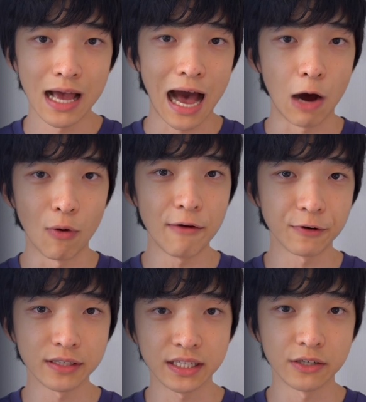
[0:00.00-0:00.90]

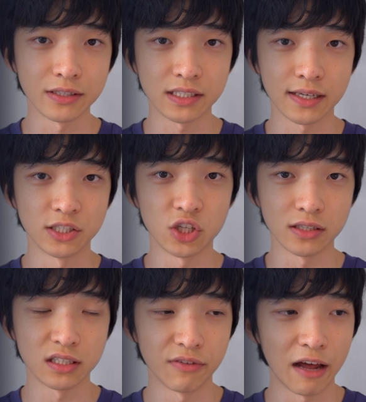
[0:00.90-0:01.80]
However, here is the
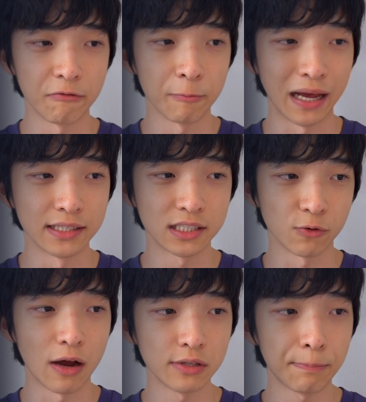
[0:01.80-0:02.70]
conjunctive adverb and it's
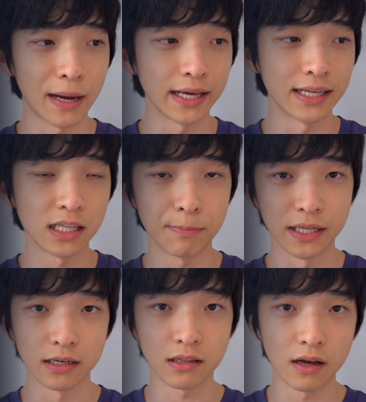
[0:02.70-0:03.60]
surrounded by an
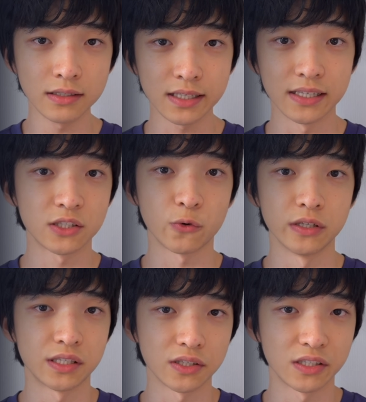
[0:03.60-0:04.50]
independent clause.
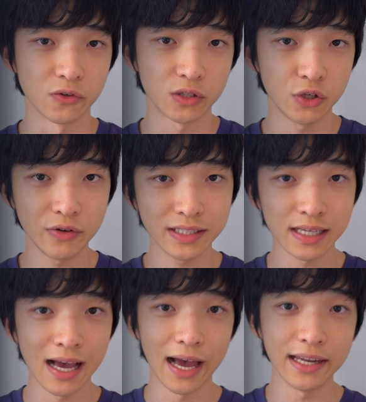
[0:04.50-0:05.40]
Historians are still curious,
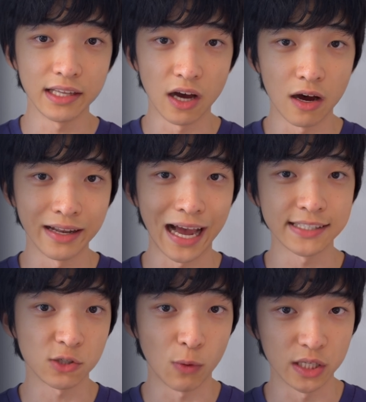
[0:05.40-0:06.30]
and a noun
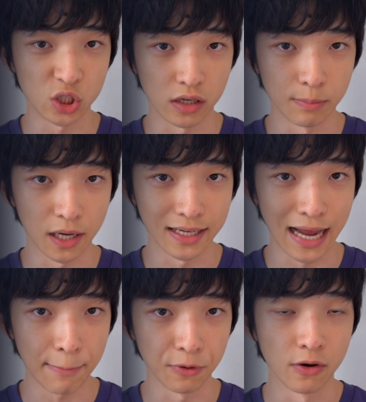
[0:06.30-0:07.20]
as to why Johnny bought an
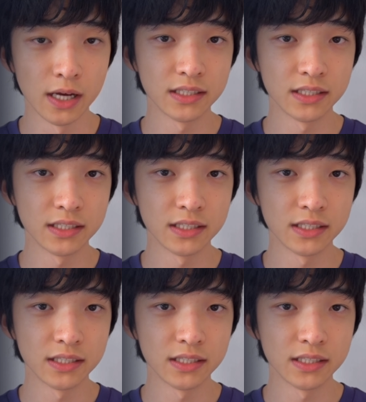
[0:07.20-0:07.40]
apple.